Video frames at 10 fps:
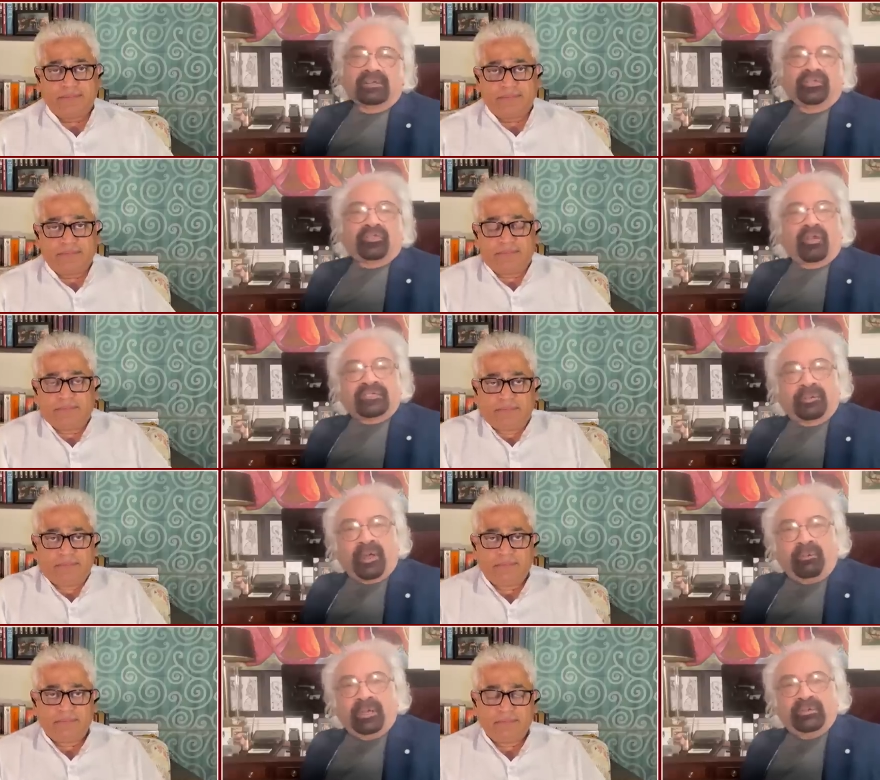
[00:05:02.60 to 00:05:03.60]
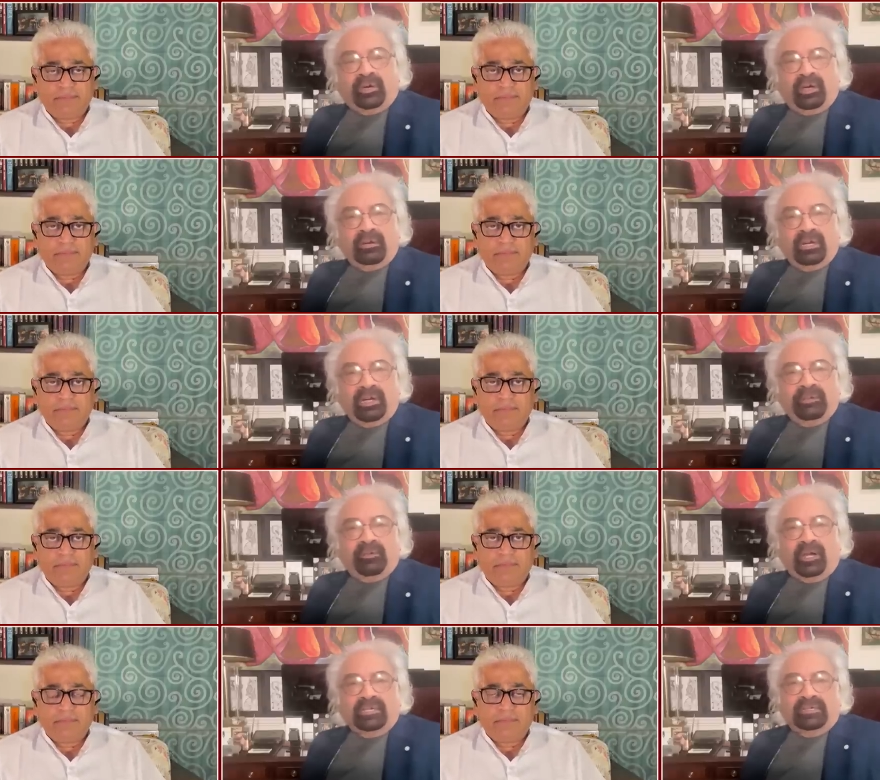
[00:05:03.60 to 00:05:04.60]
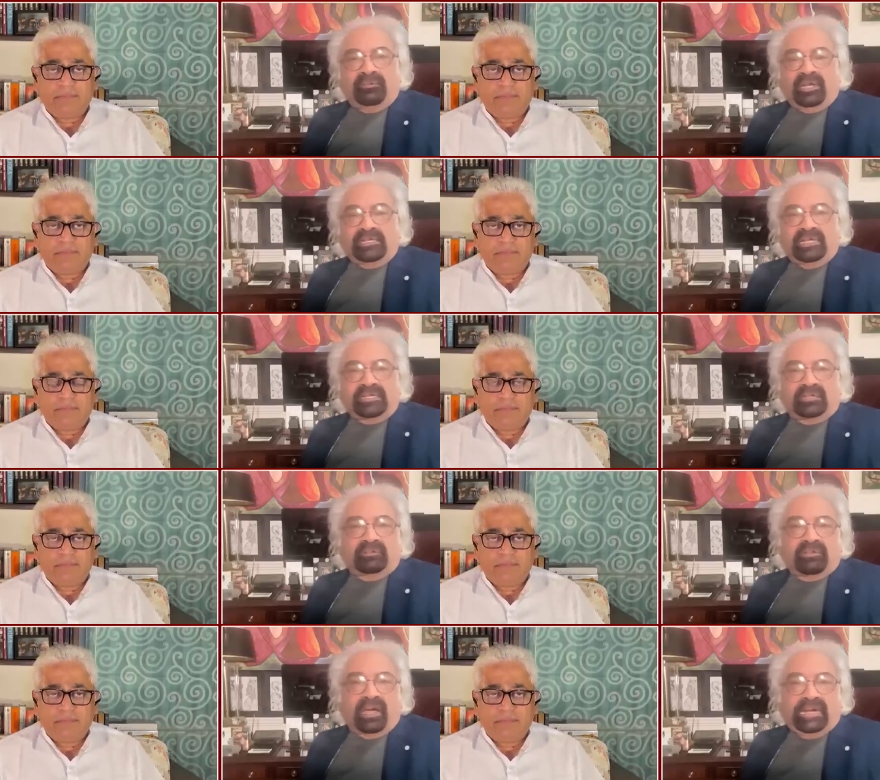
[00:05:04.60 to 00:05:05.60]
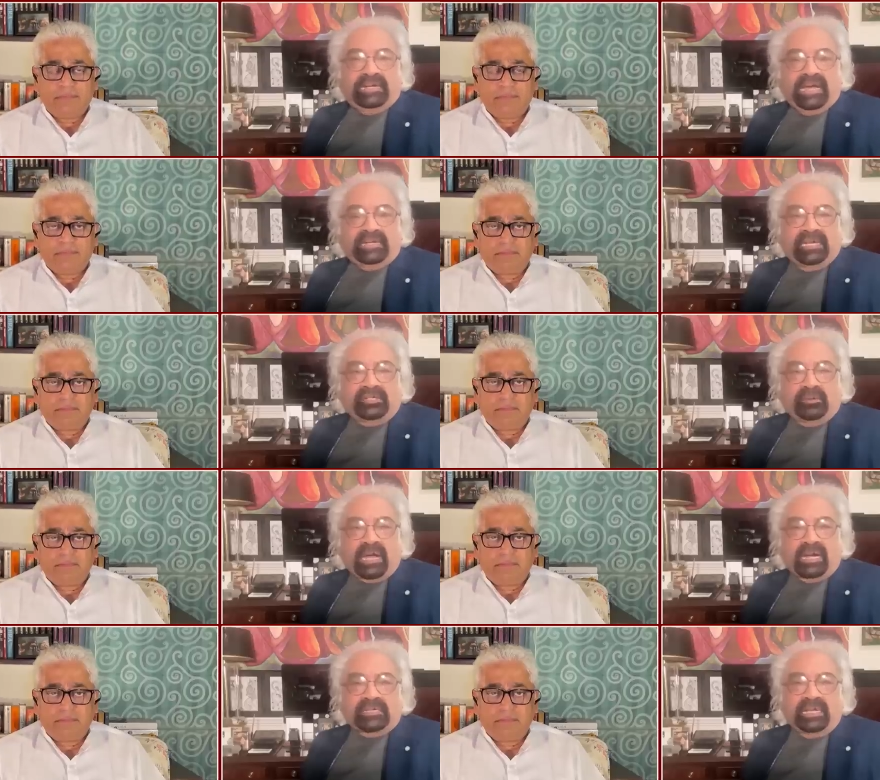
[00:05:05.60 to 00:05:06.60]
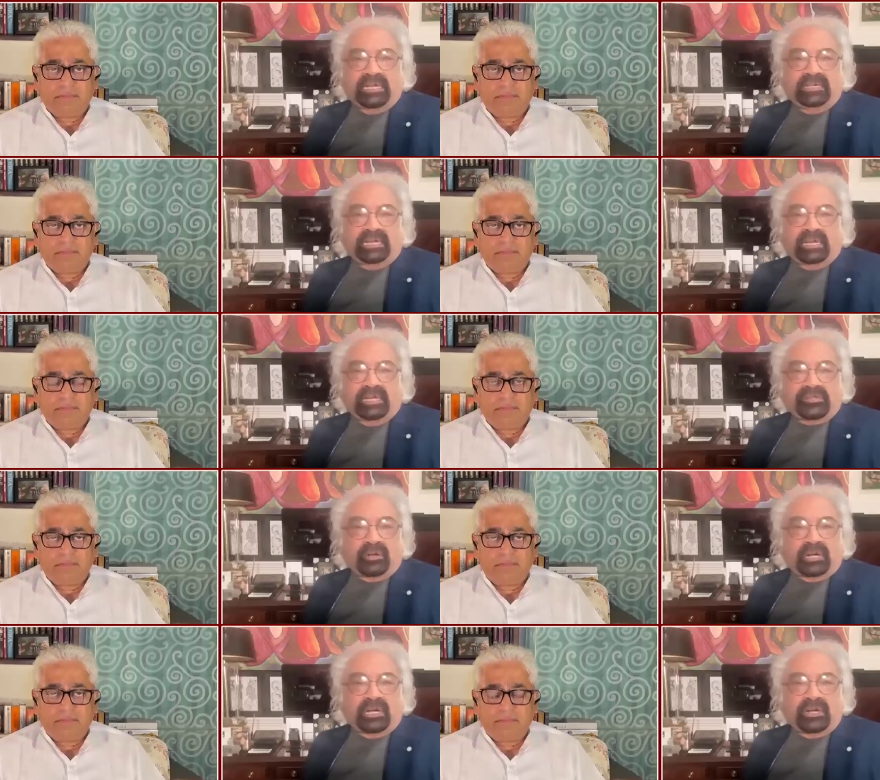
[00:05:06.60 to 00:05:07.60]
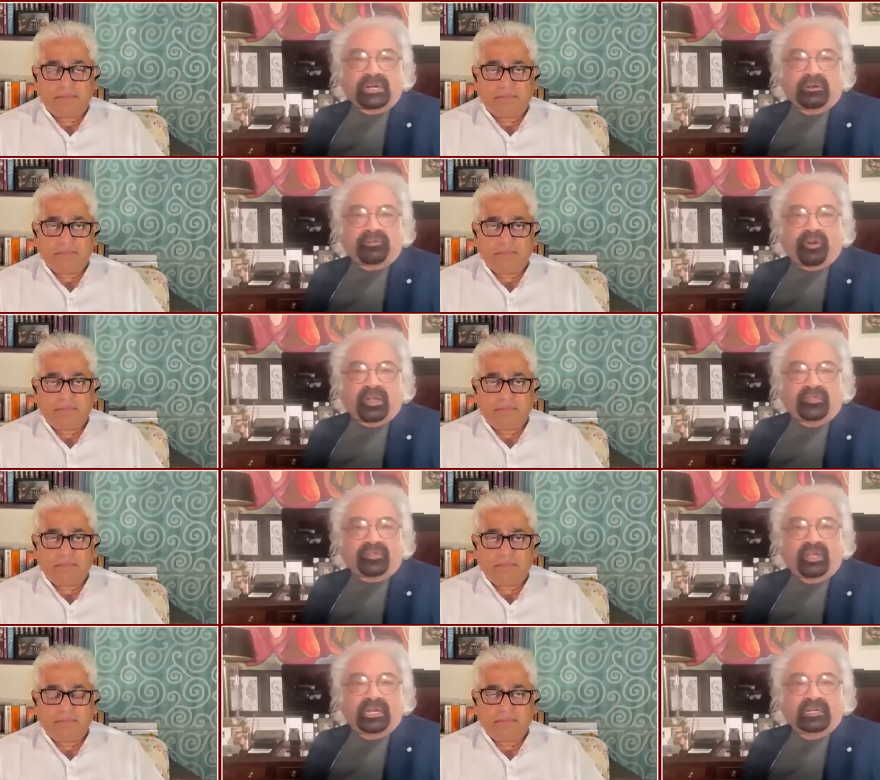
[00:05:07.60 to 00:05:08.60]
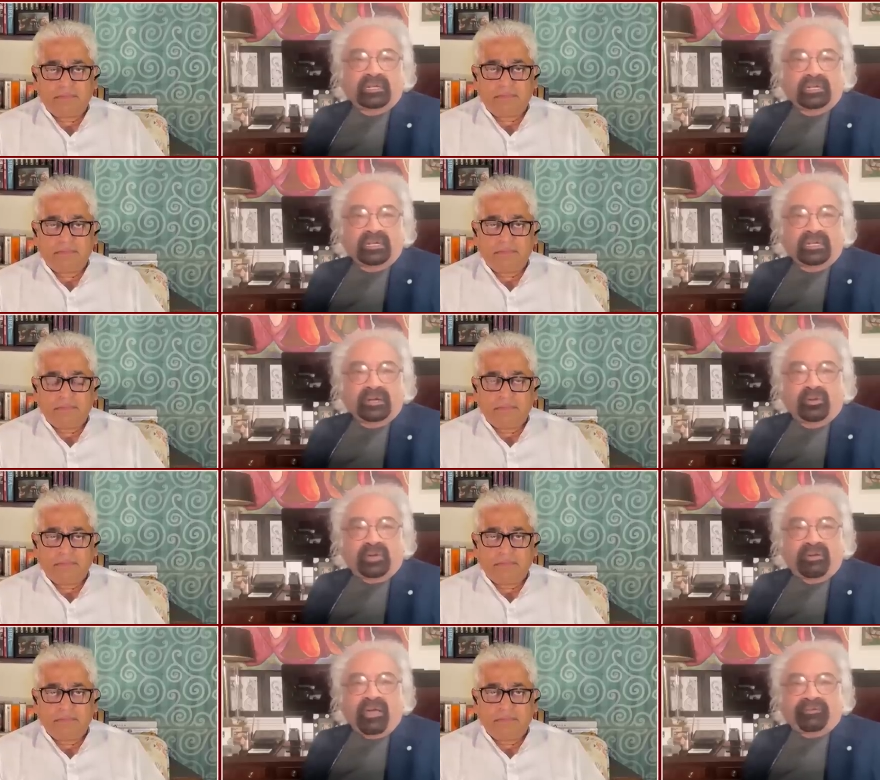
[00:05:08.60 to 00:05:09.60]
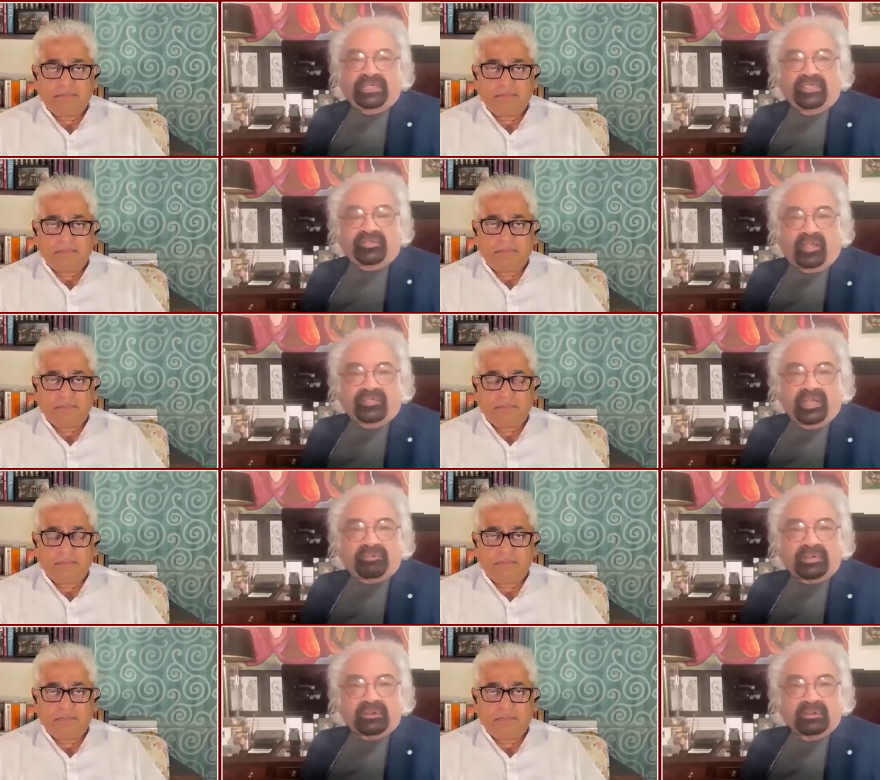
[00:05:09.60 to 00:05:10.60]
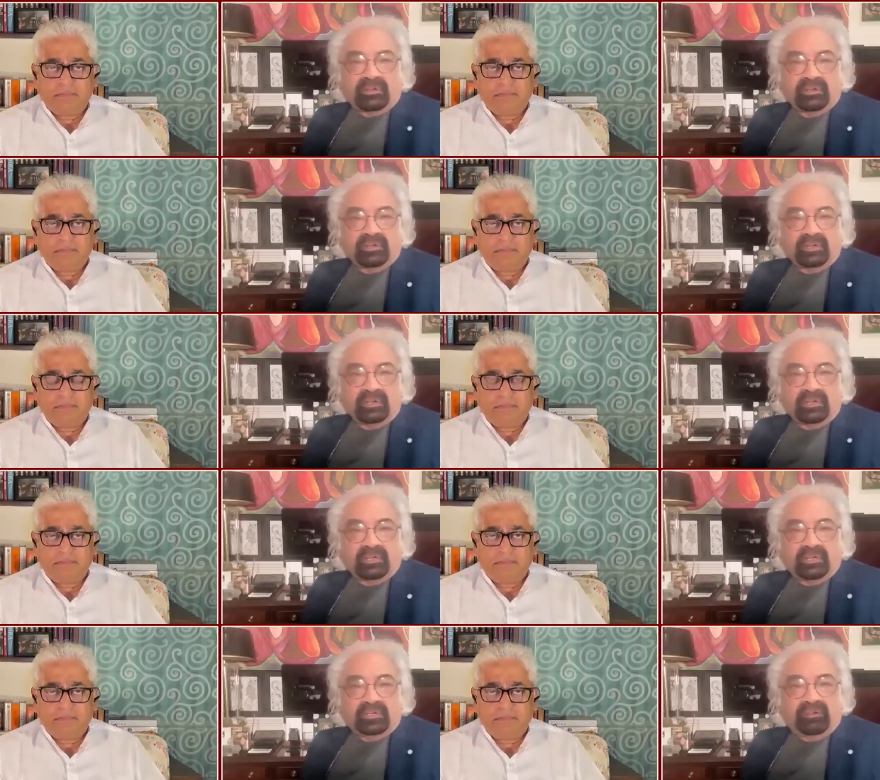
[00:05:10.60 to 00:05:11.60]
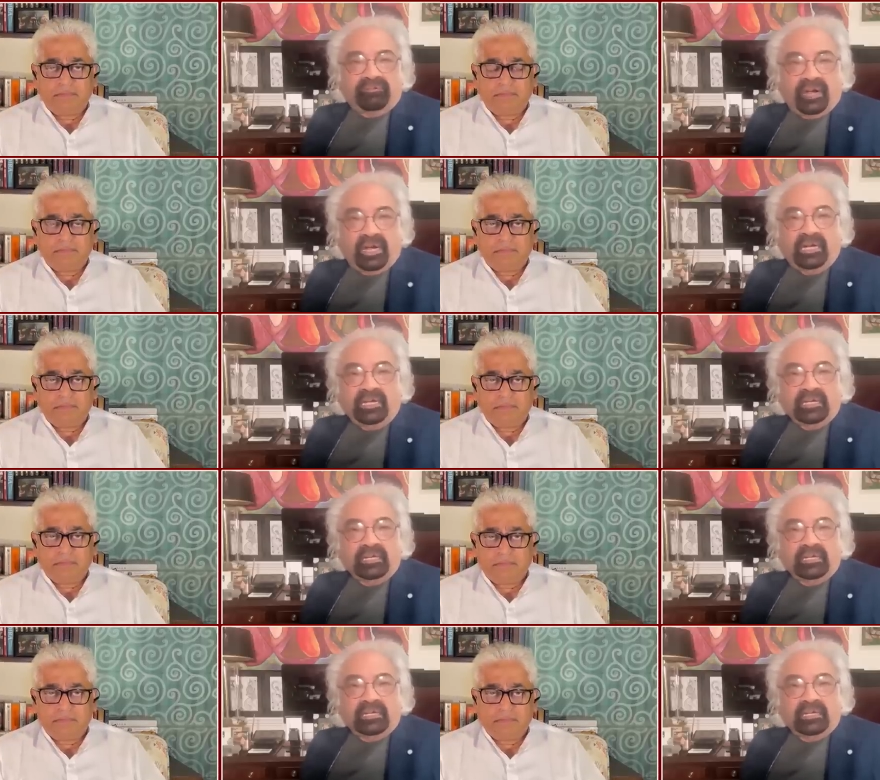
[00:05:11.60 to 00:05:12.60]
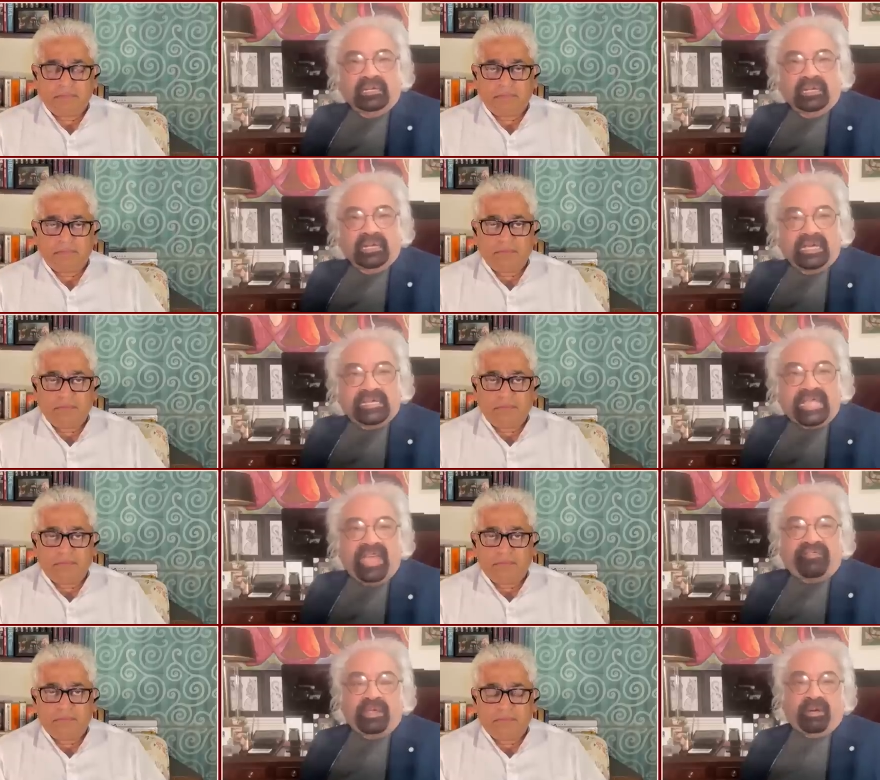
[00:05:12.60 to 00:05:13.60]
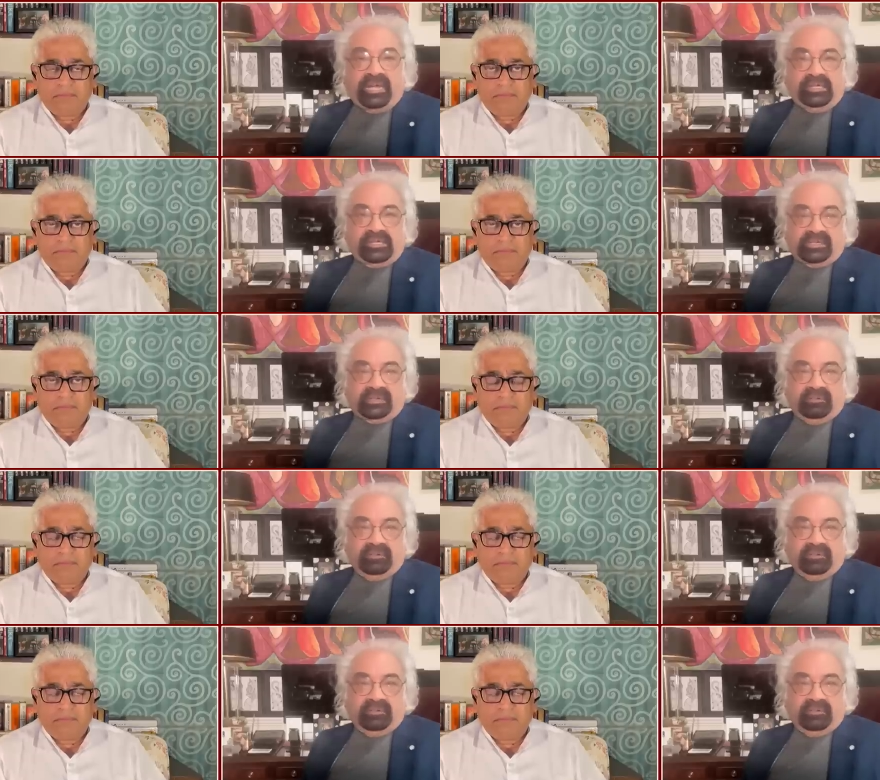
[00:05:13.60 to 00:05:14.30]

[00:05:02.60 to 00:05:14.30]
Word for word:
Speaker 1: So what's the problem, though? I mean, what what is this idea that you can't say anything against your country on foreign soil? Who came up with this concept? The world is everybody's.